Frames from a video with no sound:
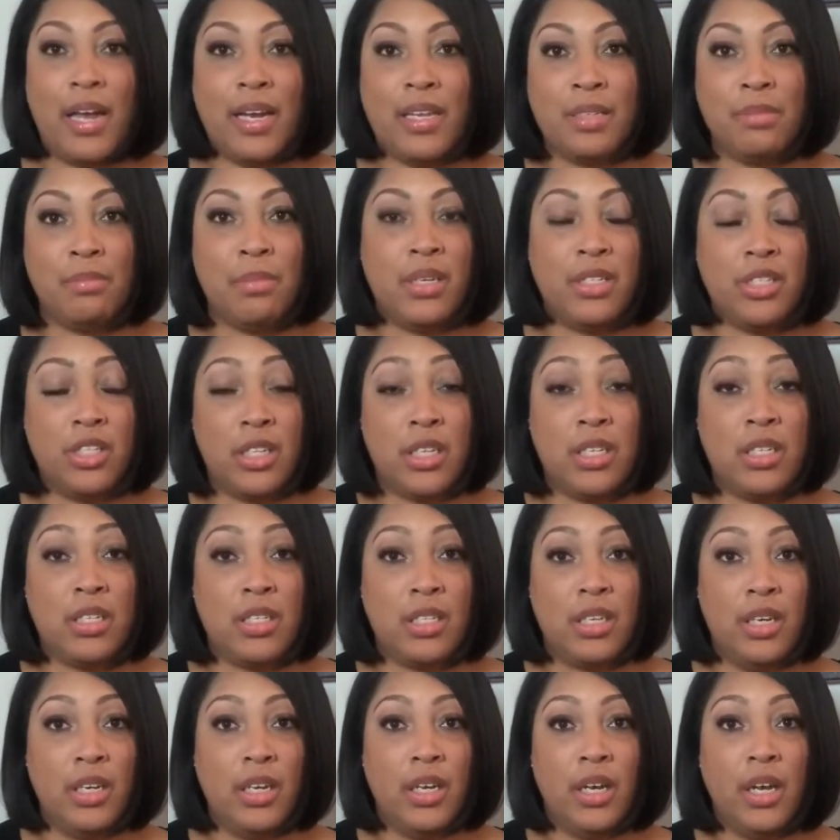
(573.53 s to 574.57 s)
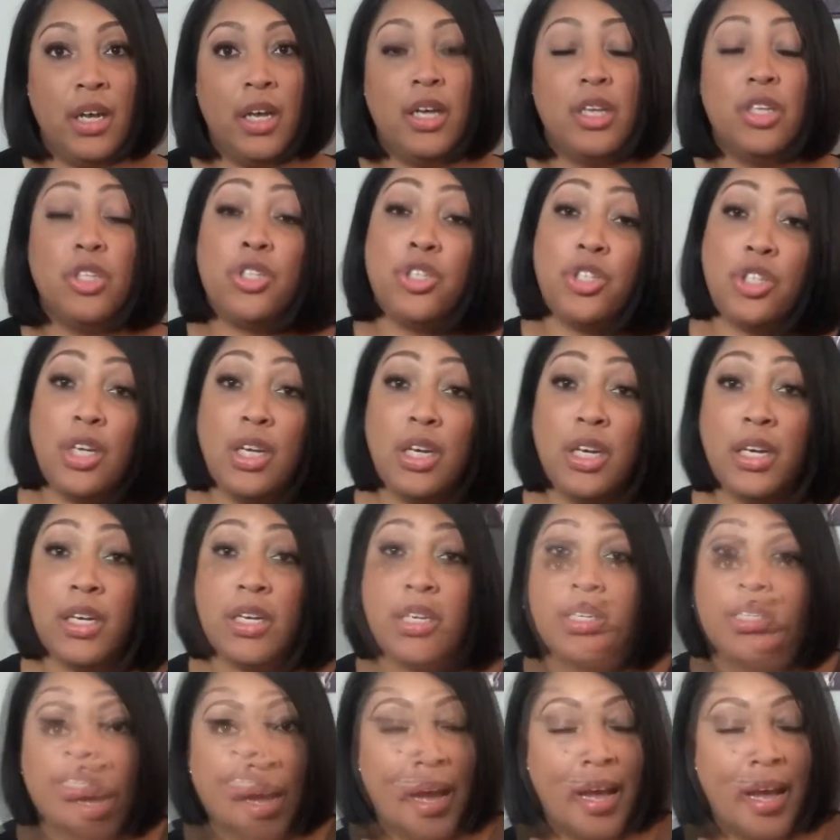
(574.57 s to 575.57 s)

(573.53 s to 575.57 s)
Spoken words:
as much as she is.